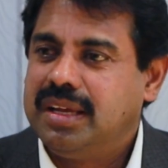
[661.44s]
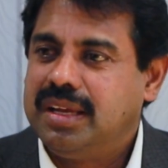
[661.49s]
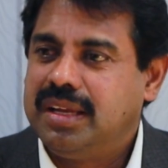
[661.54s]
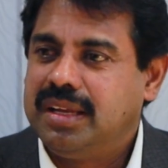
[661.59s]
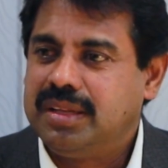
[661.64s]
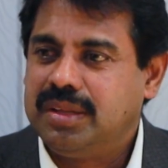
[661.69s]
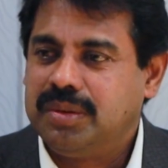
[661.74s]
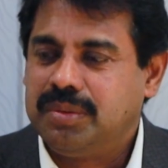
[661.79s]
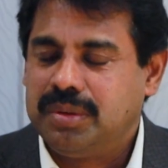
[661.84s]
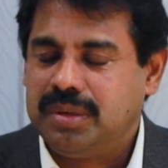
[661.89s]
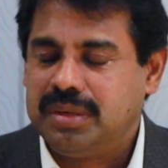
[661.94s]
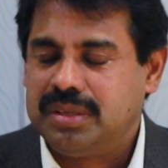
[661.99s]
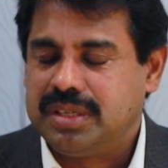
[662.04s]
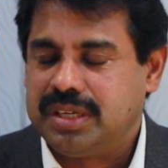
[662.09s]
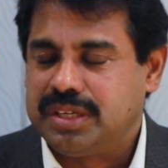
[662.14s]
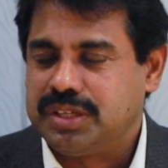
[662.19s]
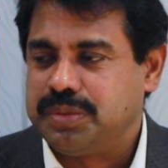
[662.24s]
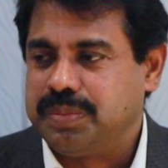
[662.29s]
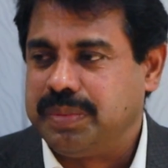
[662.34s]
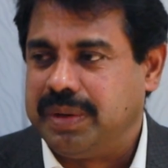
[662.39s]
in the Old
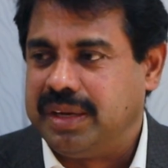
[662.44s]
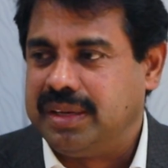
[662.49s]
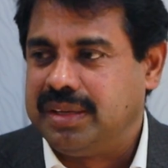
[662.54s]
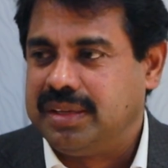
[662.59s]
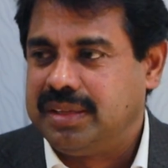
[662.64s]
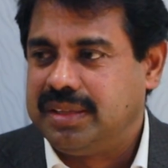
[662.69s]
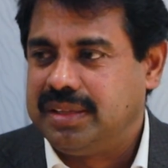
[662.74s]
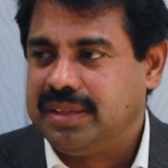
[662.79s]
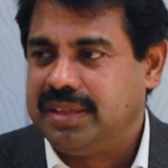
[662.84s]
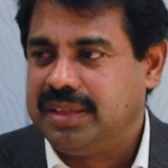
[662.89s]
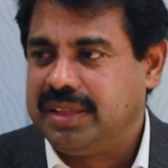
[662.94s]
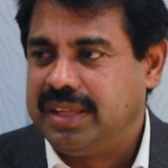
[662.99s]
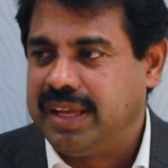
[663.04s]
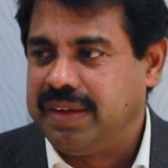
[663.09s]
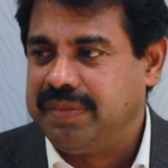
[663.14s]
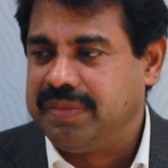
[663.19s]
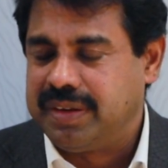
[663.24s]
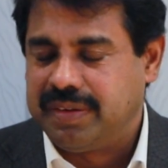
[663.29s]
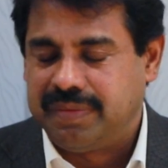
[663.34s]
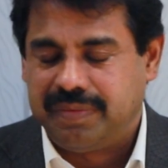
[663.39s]
Testament,
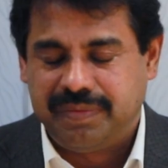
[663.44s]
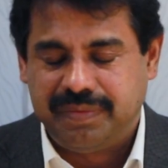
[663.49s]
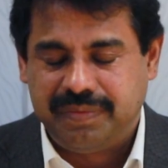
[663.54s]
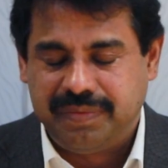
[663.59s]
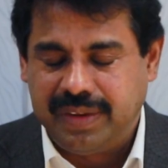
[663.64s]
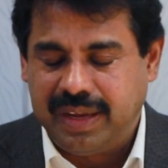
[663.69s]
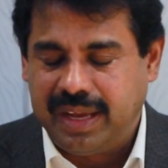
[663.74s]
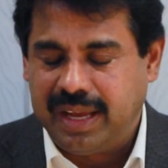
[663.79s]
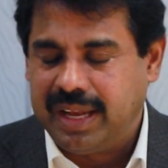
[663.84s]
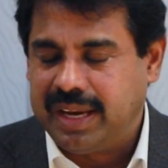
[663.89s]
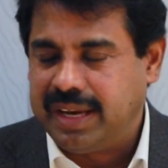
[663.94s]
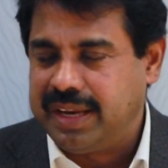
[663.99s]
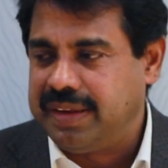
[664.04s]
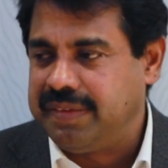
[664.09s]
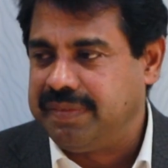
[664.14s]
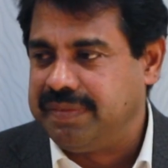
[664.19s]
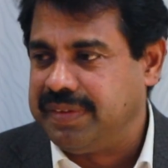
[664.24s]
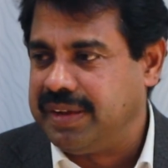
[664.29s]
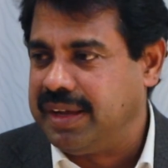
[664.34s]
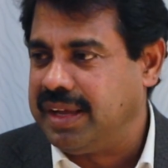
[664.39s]
they were
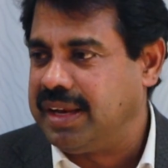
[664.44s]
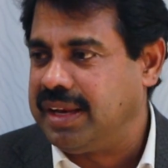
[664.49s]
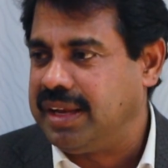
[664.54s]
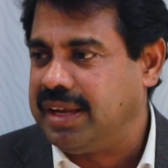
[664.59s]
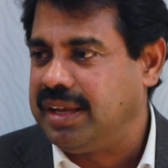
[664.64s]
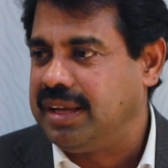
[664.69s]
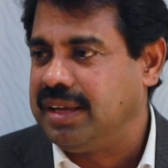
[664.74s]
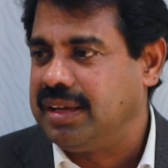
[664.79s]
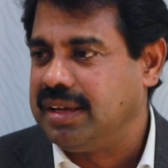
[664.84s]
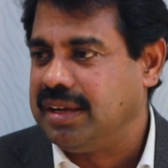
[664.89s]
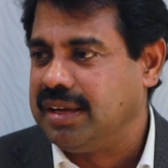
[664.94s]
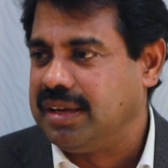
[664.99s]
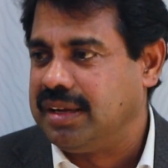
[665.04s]
very, very